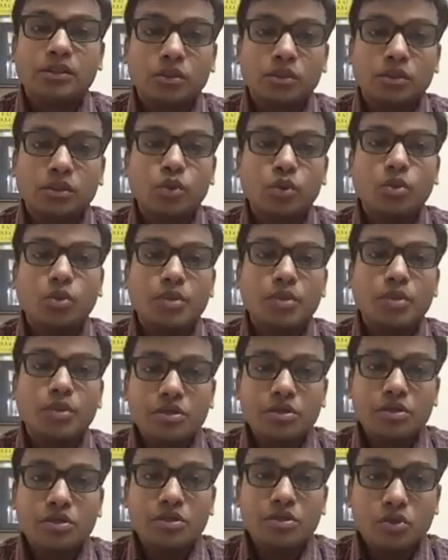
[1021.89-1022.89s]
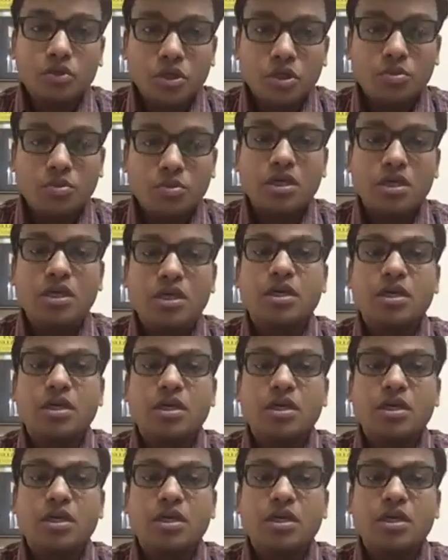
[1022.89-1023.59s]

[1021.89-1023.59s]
rule-based decision making, and